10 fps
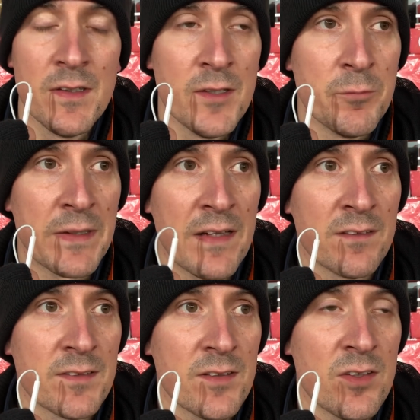Mikel
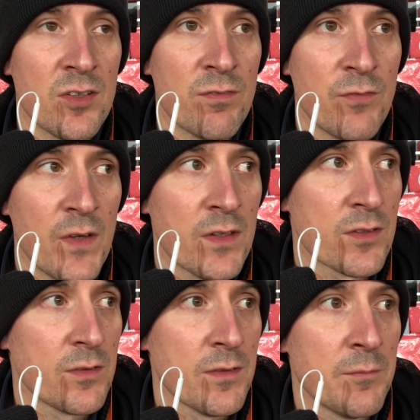Arteta is the
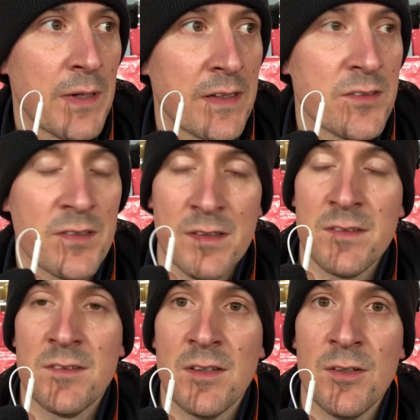first manager
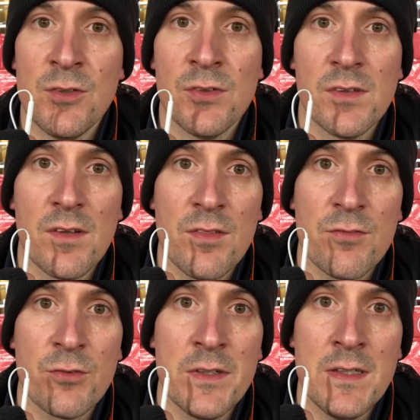to lose
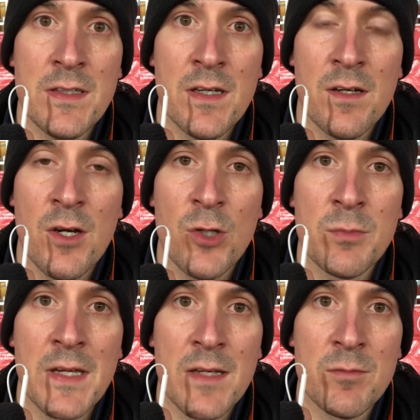three
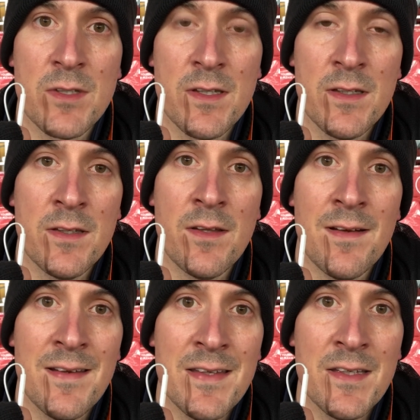home games in the
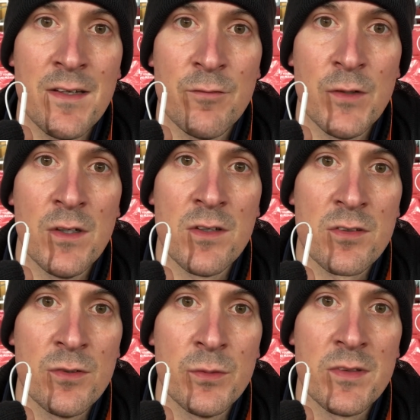league for
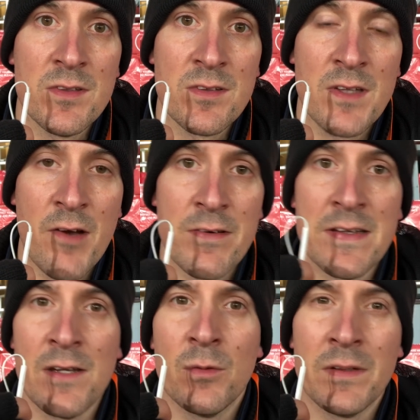Arsenal since Terry
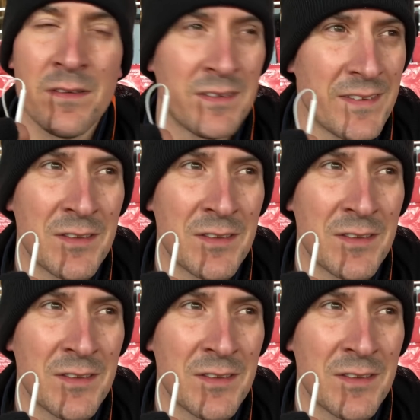Neill in, I think,